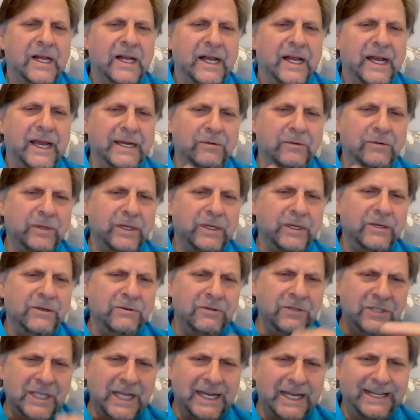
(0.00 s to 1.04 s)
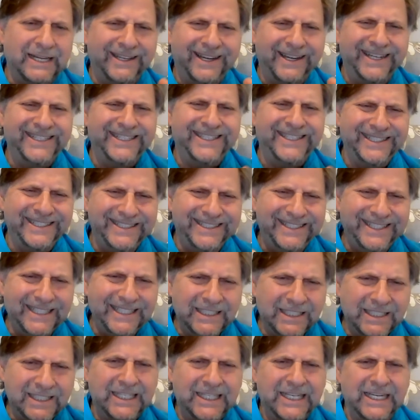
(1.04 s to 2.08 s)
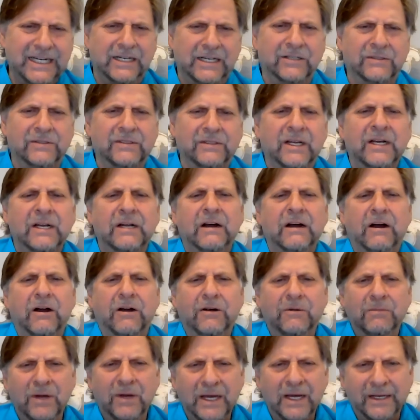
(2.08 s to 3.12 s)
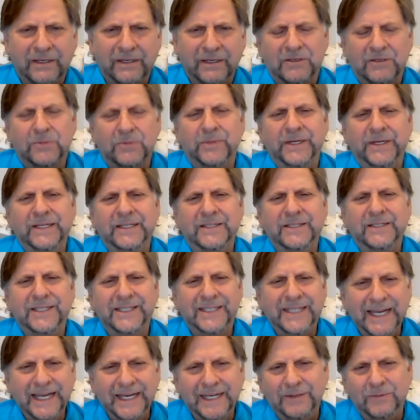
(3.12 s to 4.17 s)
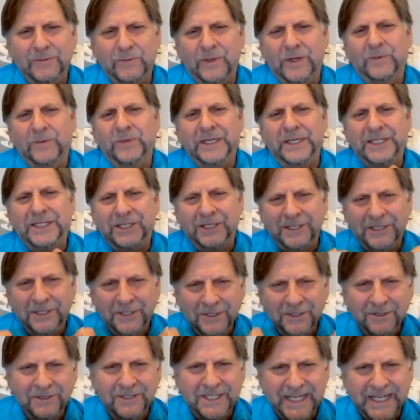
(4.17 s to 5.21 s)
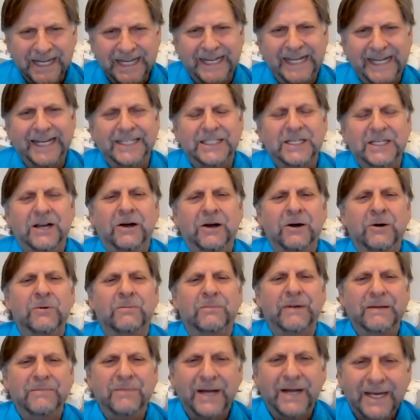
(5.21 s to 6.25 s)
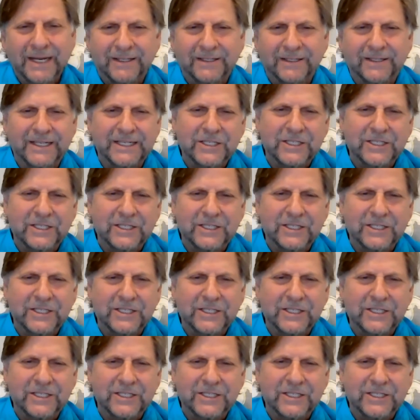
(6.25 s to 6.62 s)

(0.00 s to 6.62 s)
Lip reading: And we use that a lot to discount our models. But instead, what we should use it as, oh, my model is